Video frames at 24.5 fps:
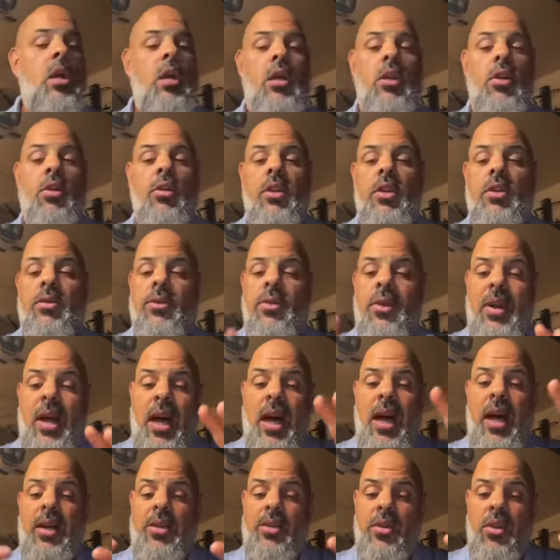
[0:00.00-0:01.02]
you know, these
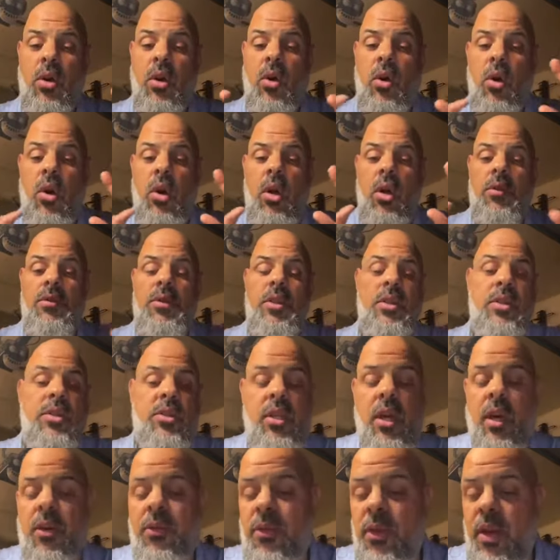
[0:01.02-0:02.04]
flags and all of this
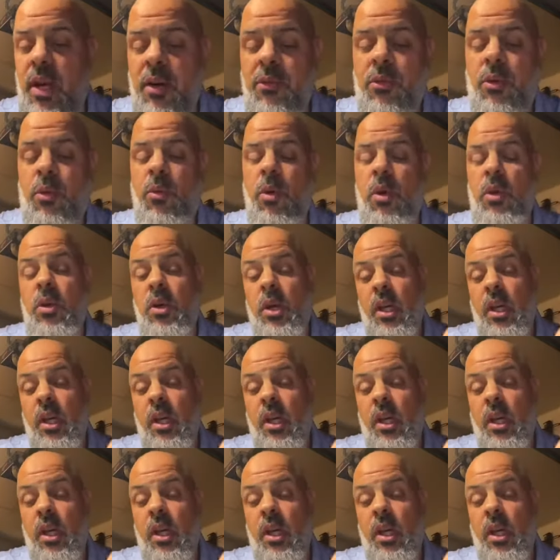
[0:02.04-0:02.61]
stuff everywhere.